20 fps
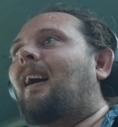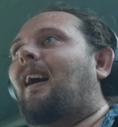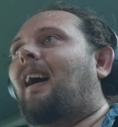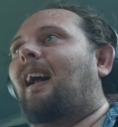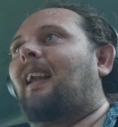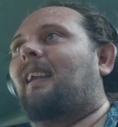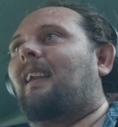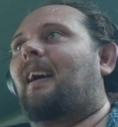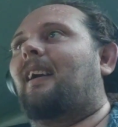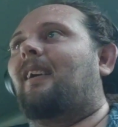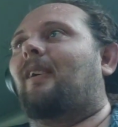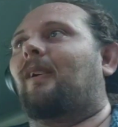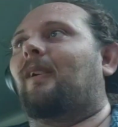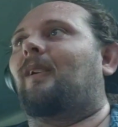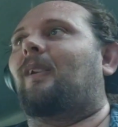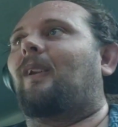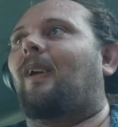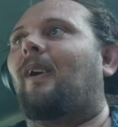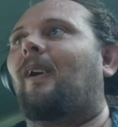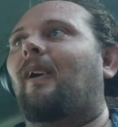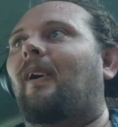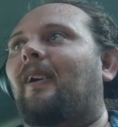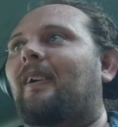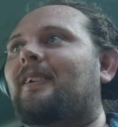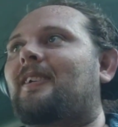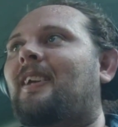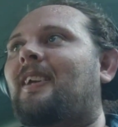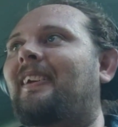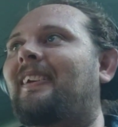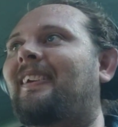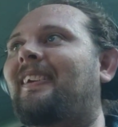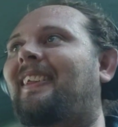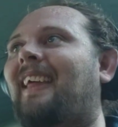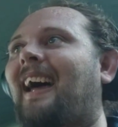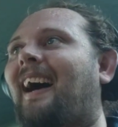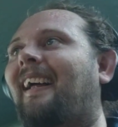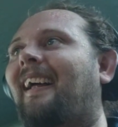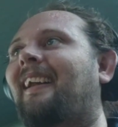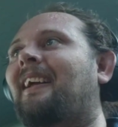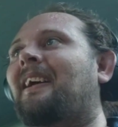I later on learned
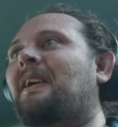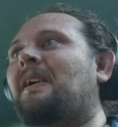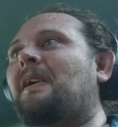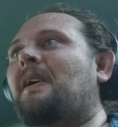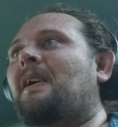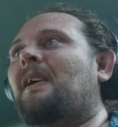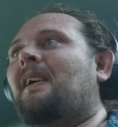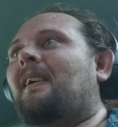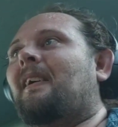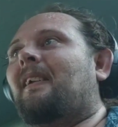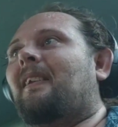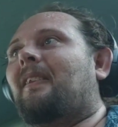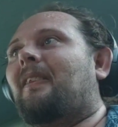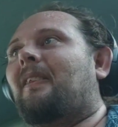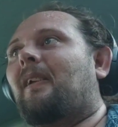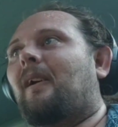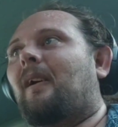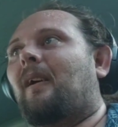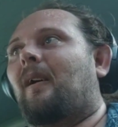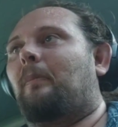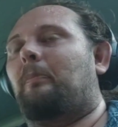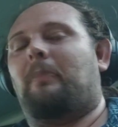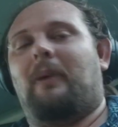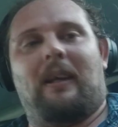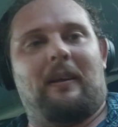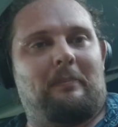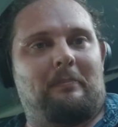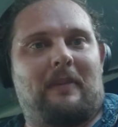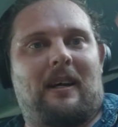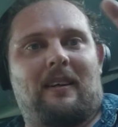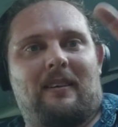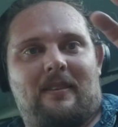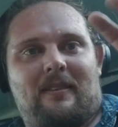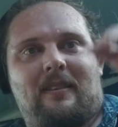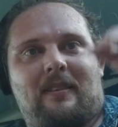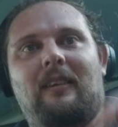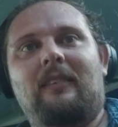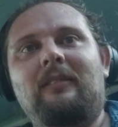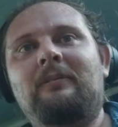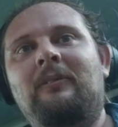that the pit
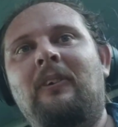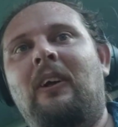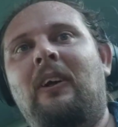master